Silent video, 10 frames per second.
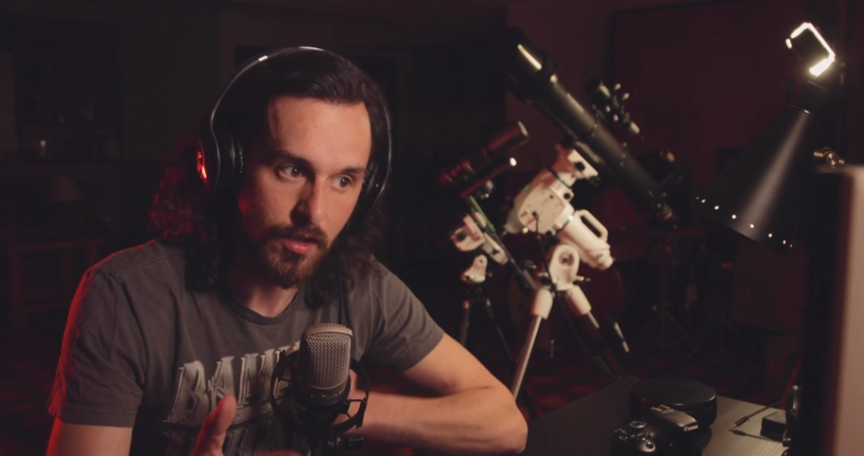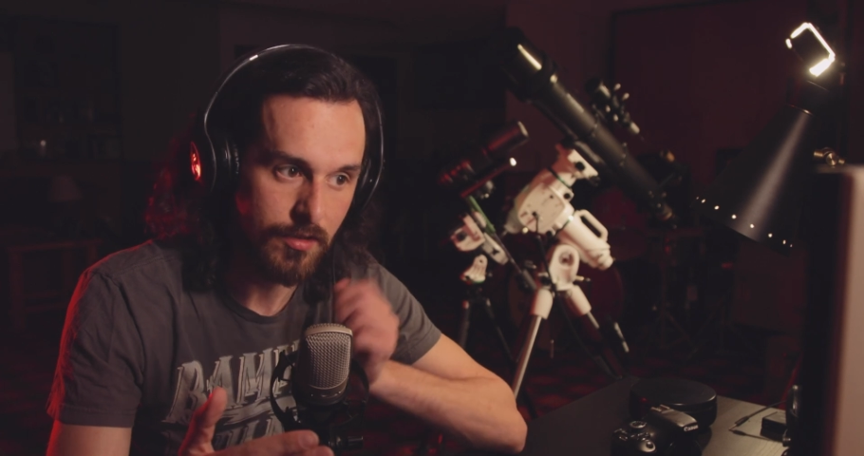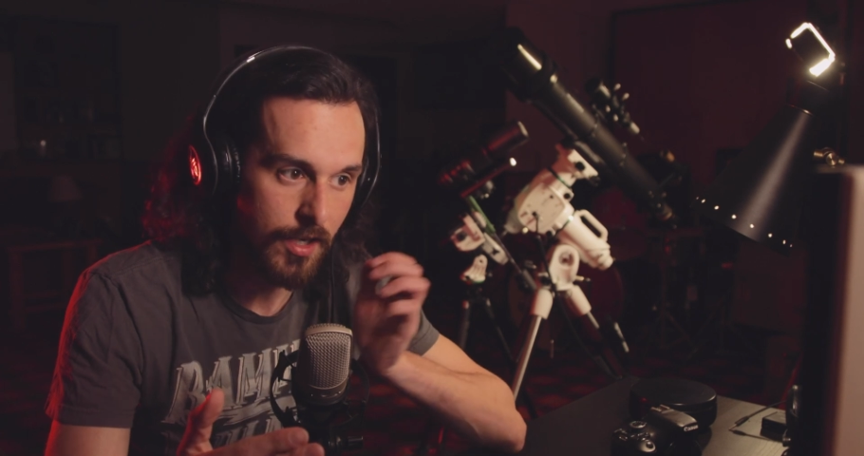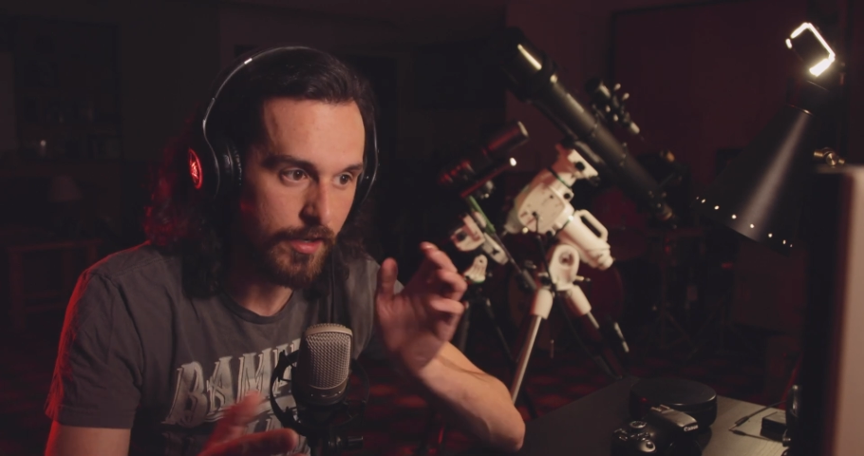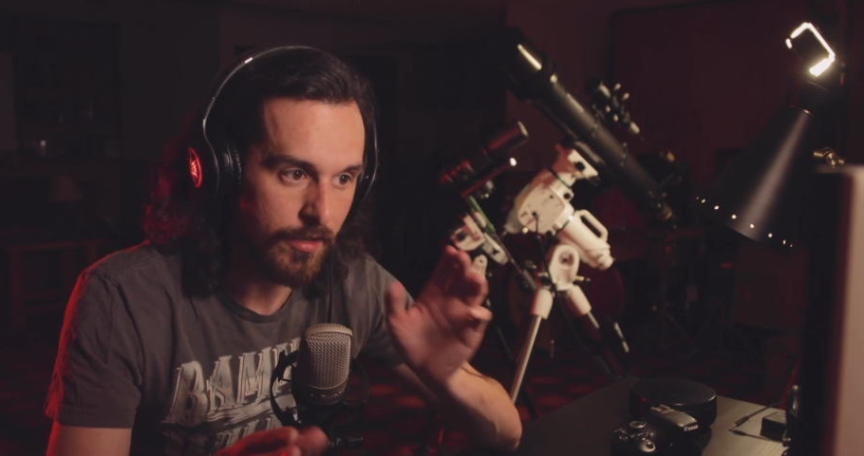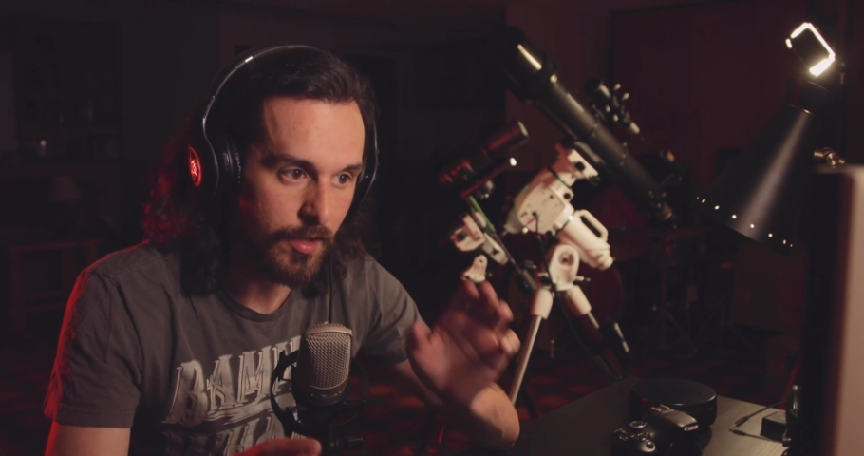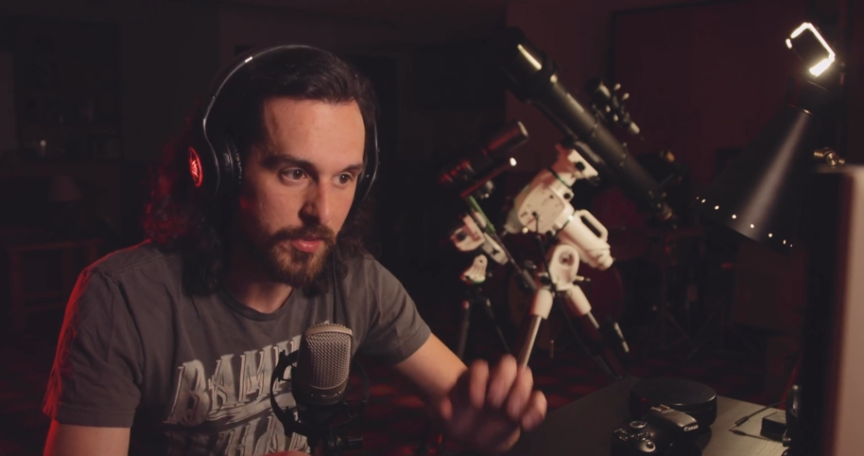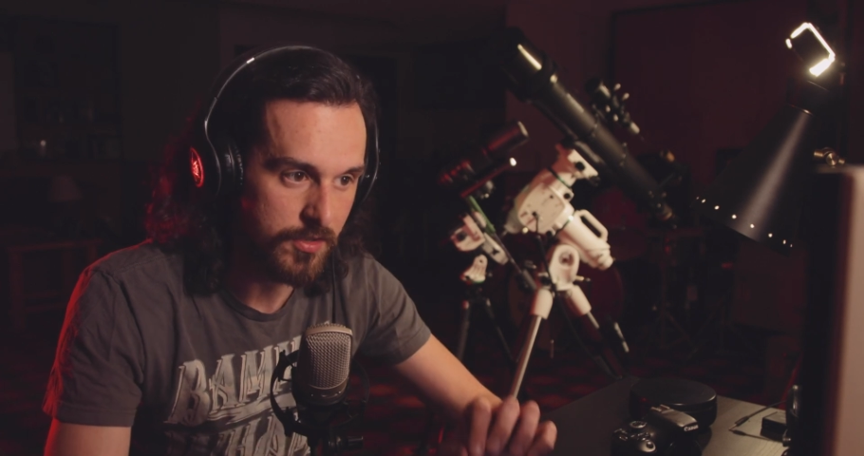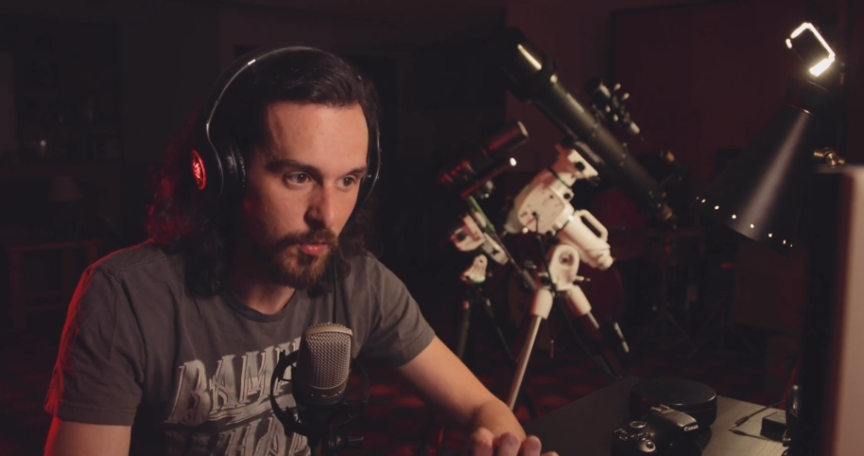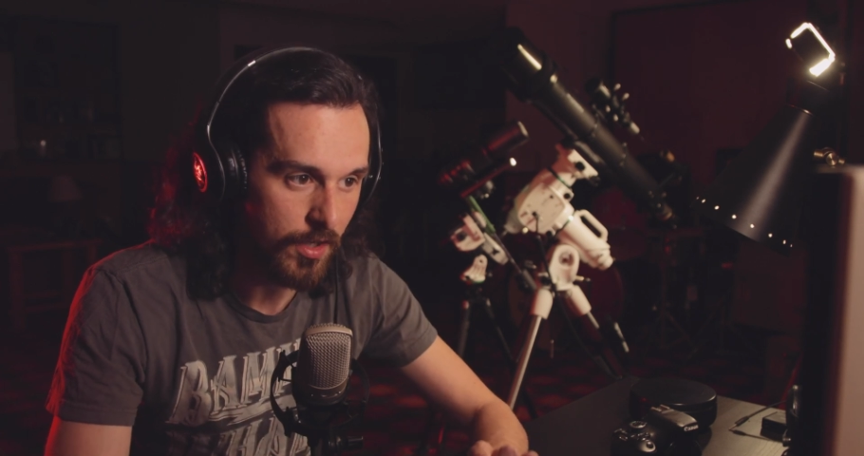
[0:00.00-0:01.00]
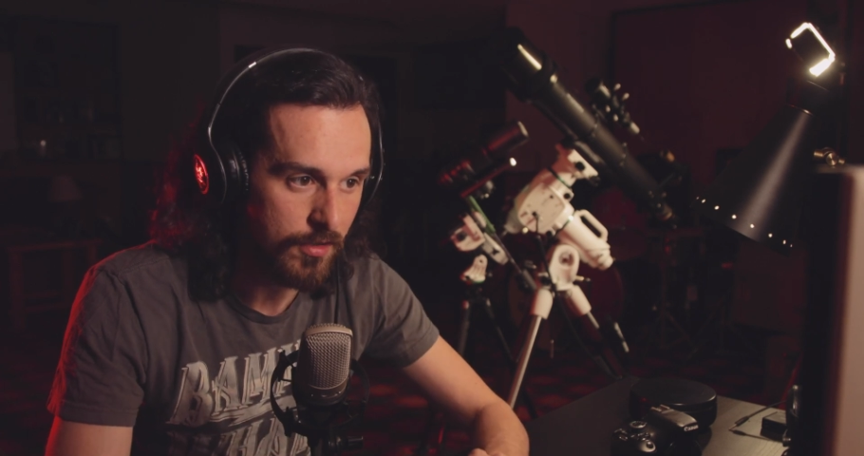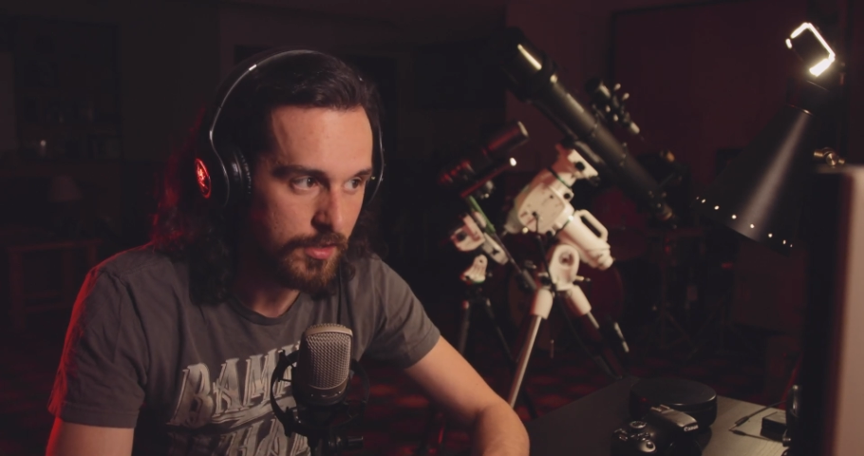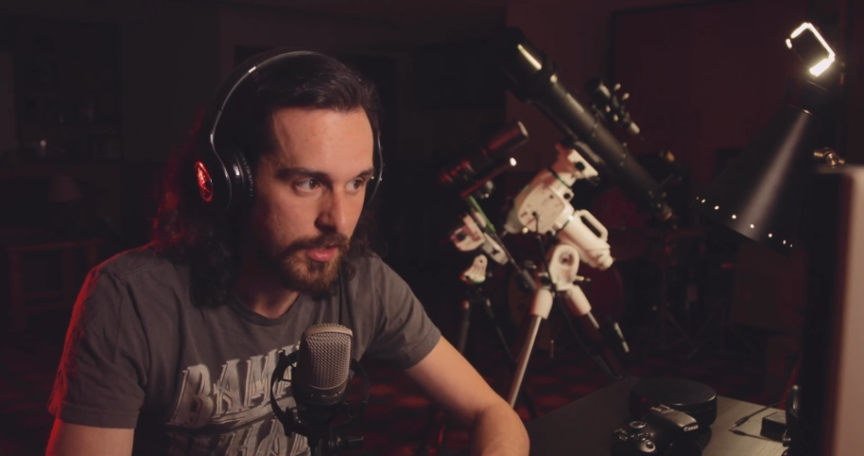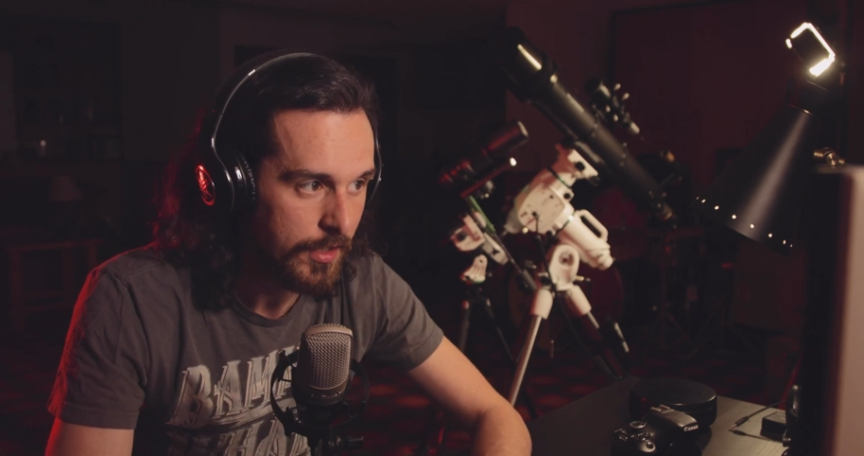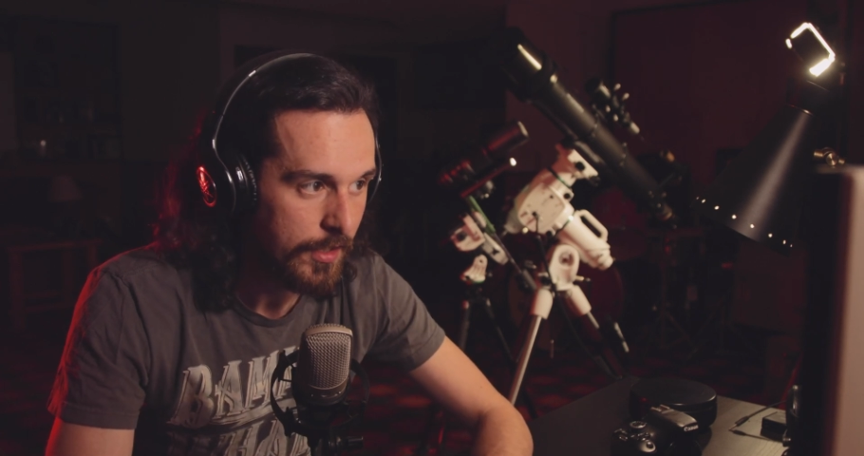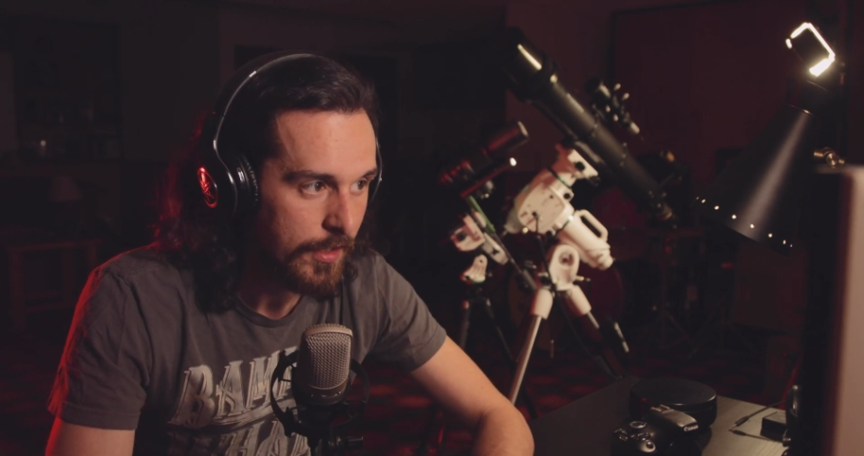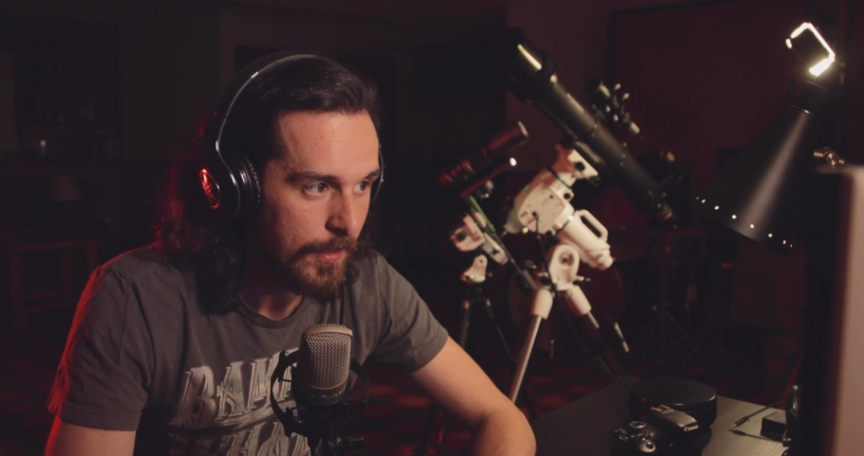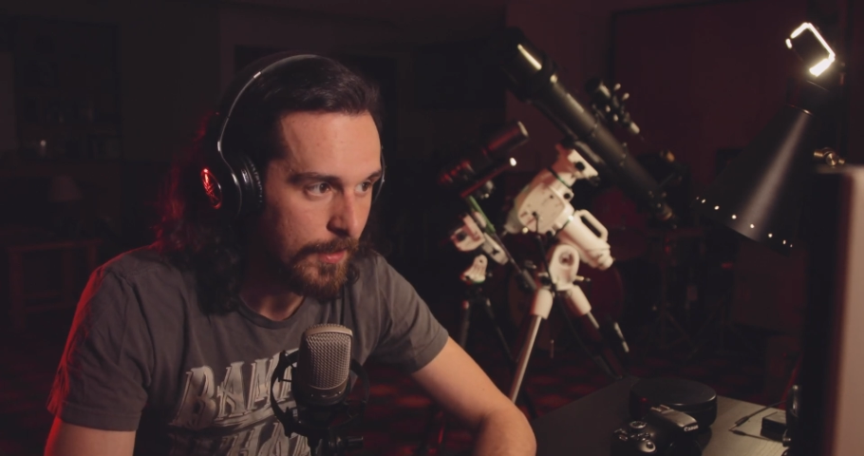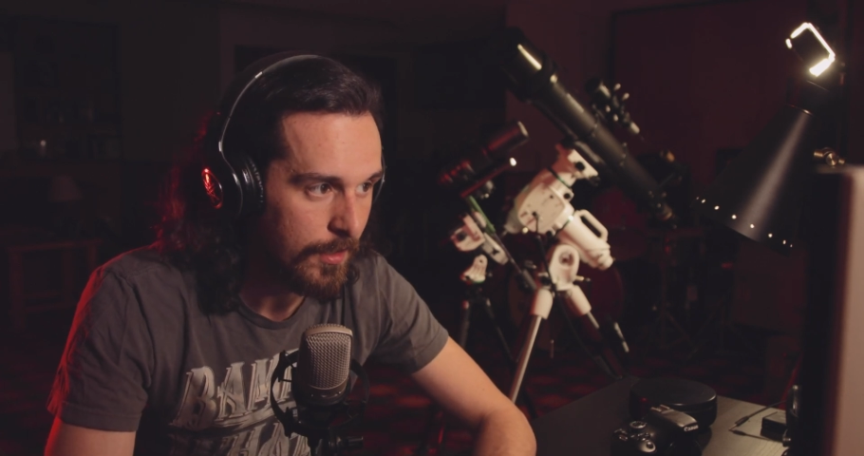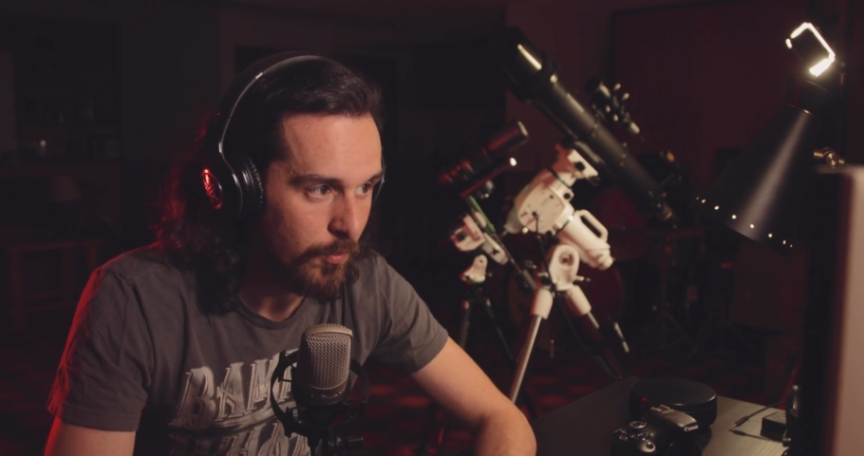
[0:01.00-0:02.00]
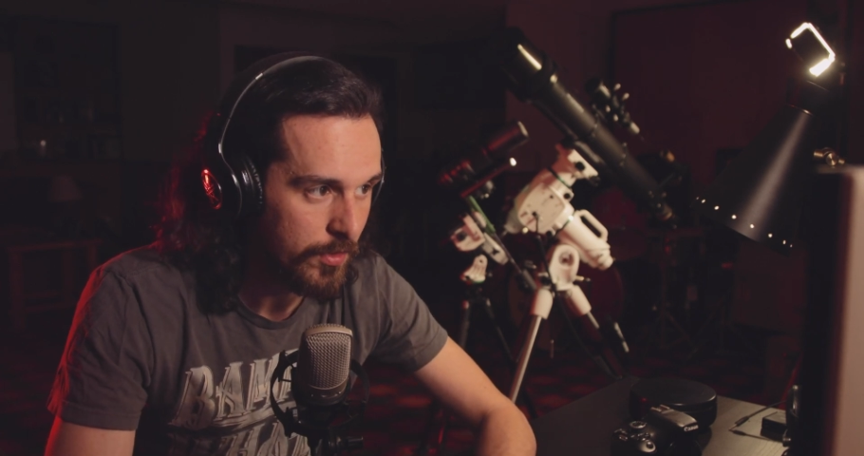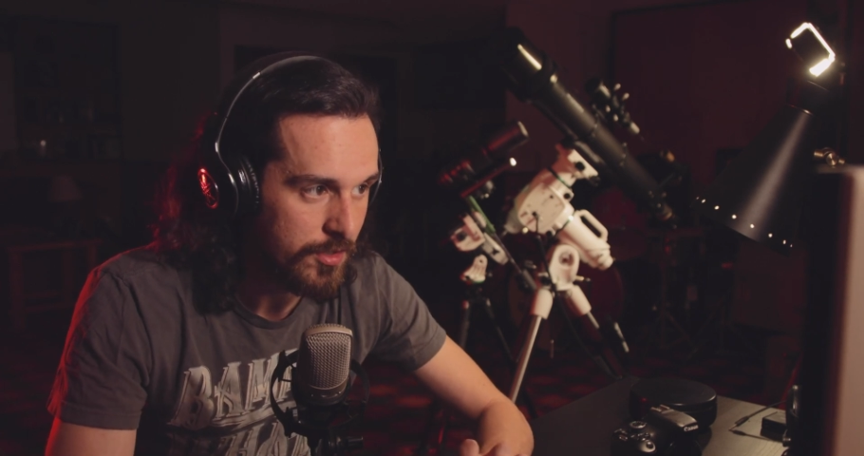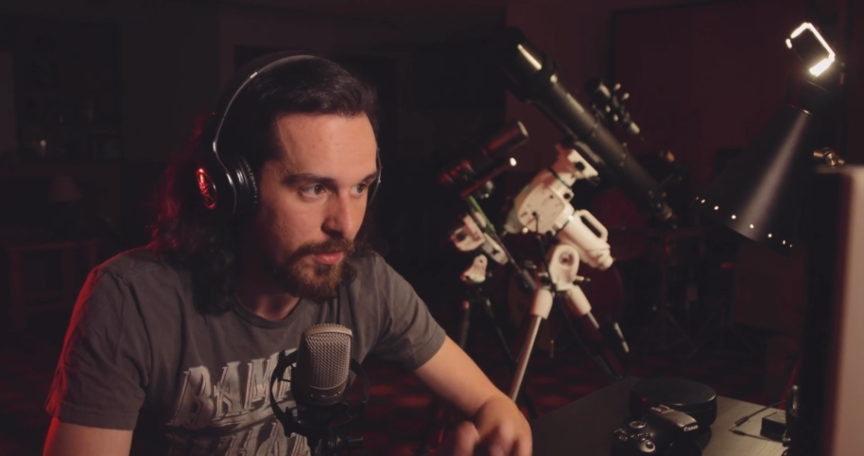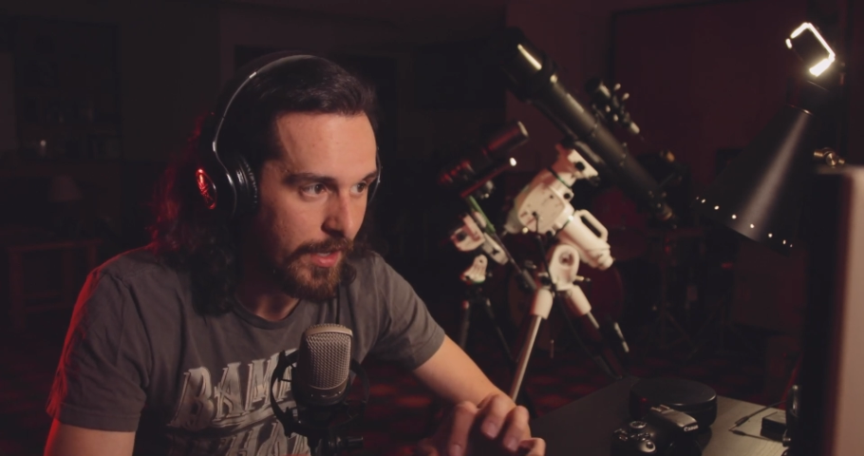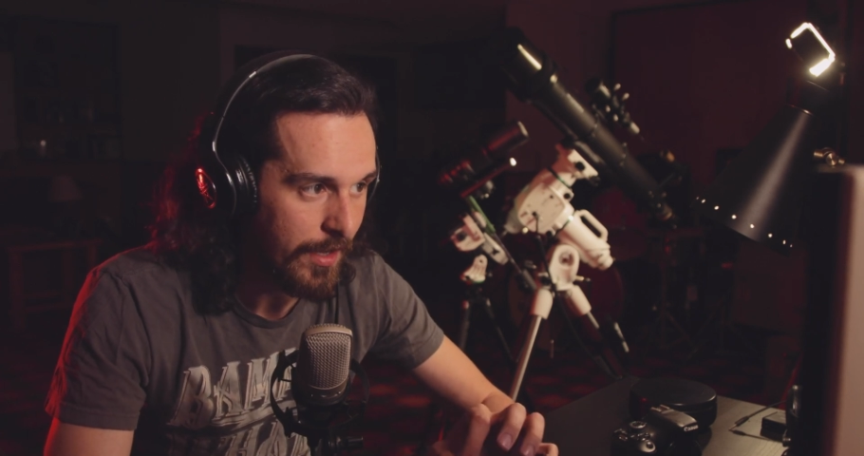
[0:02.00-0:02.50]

align it up as well. Once you